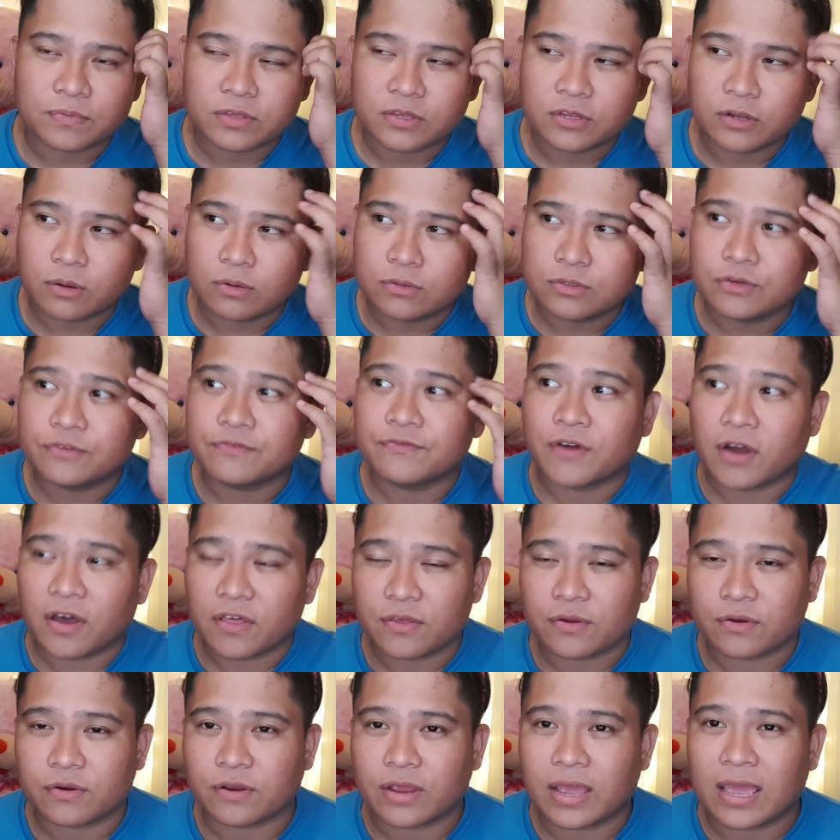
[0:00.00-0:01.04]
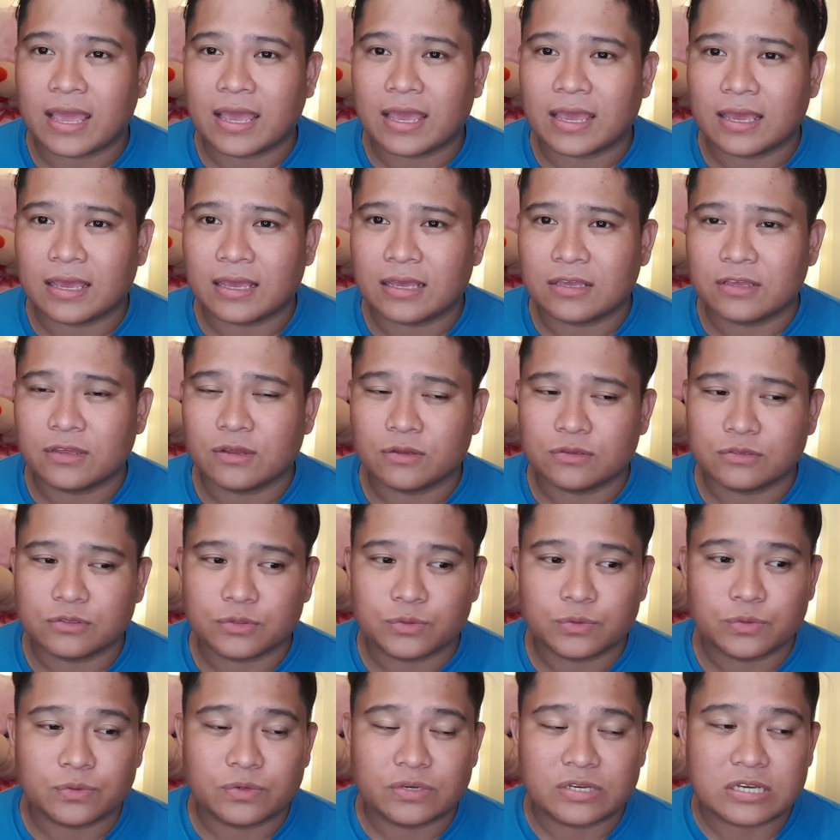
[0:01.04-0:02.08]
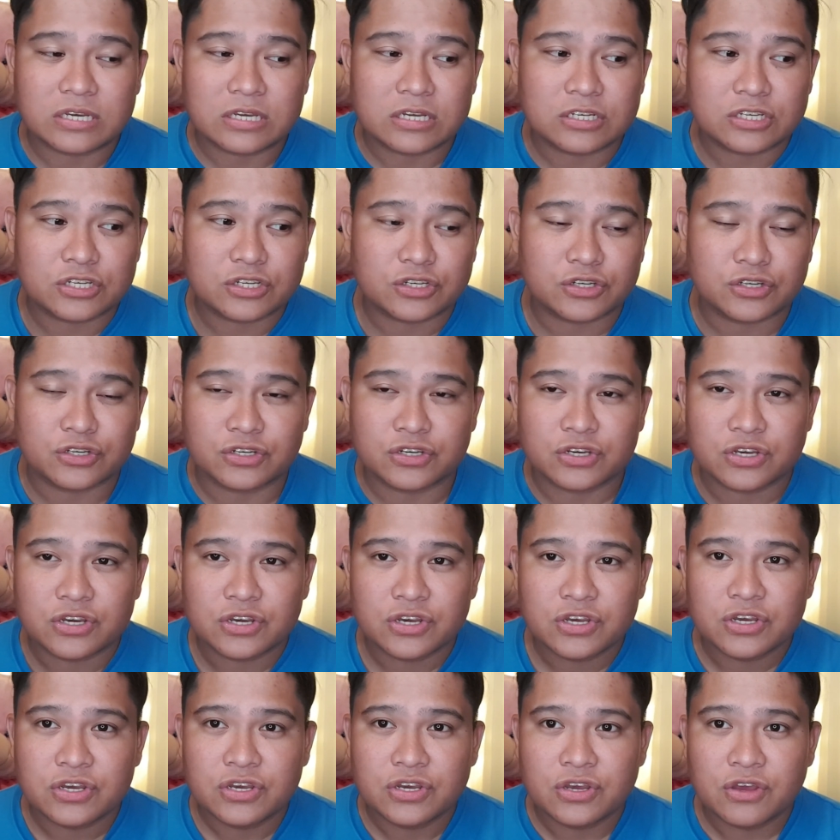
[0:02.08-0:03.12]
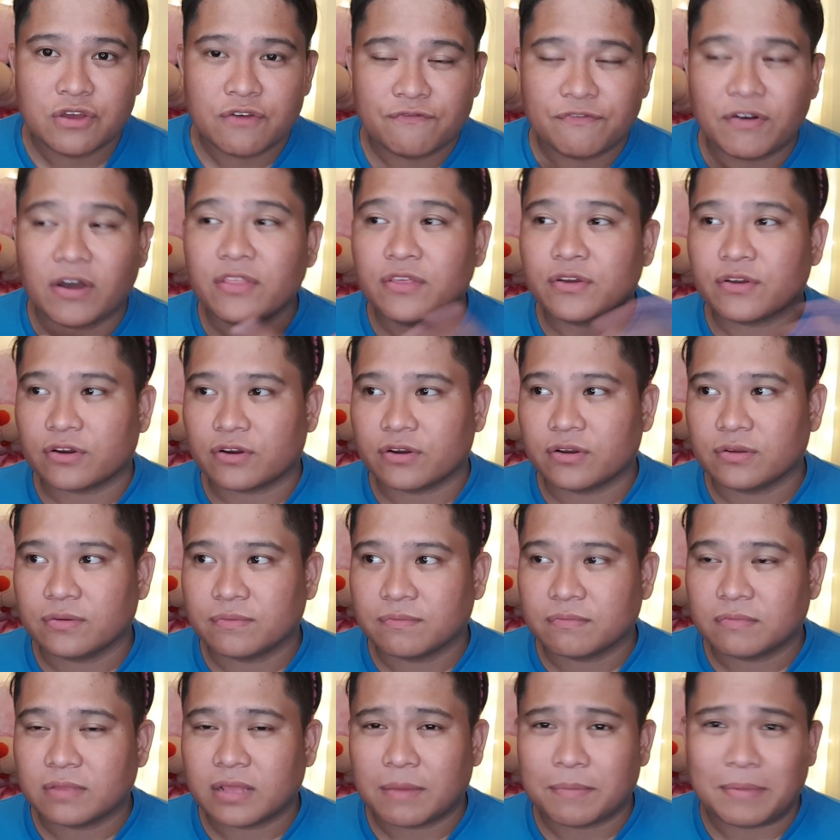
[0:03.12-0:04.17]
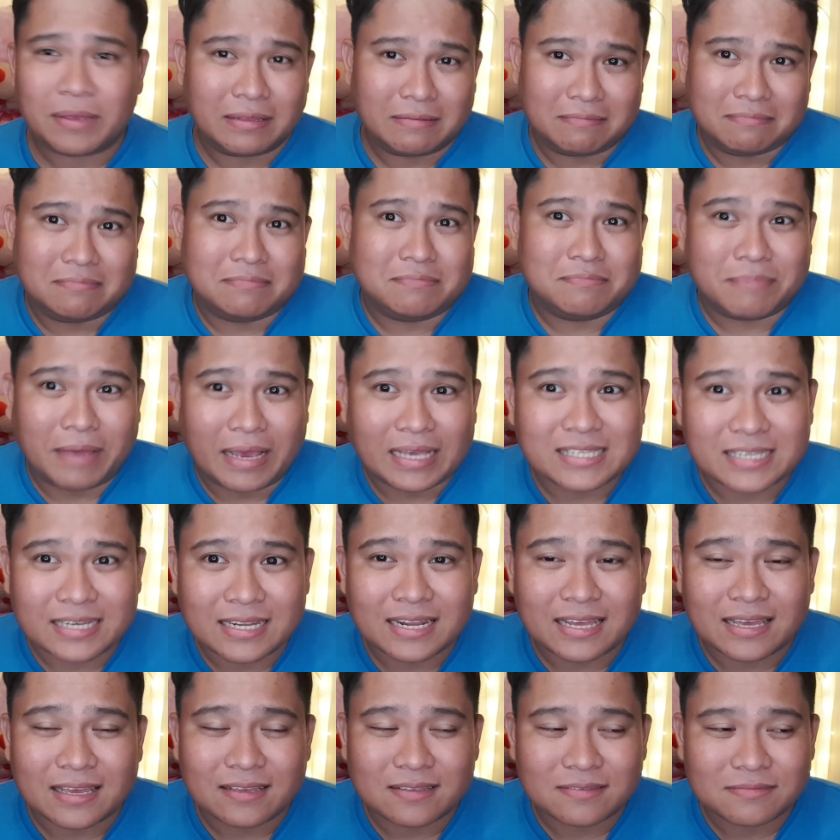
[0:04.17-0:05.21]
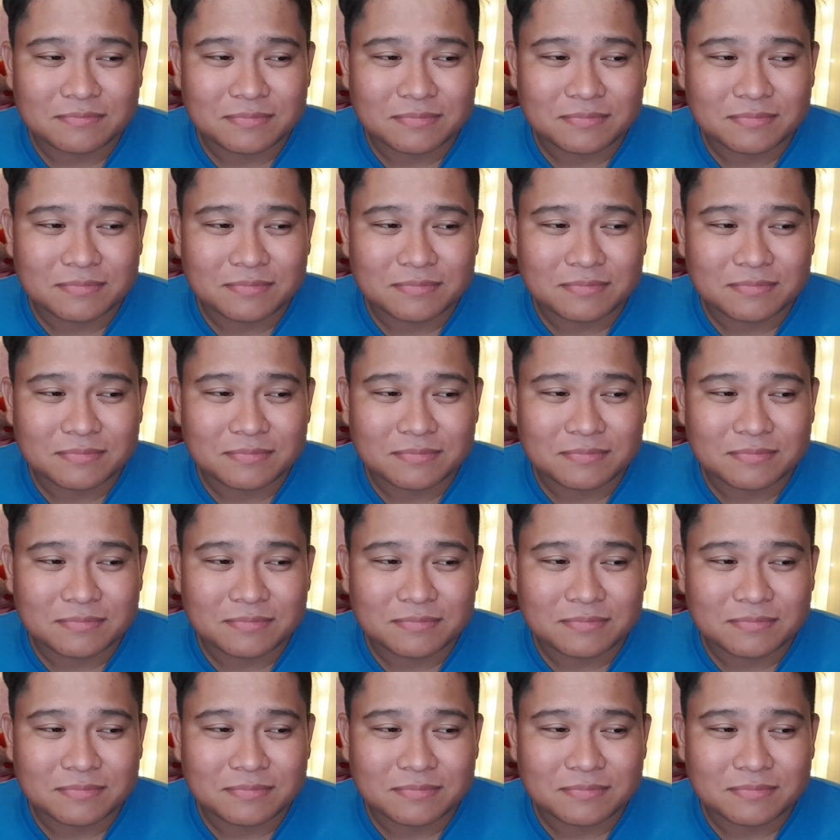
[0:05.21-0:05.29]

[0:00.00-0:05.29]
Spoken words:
you know, to father, and, you know, to each father. I mean, basically.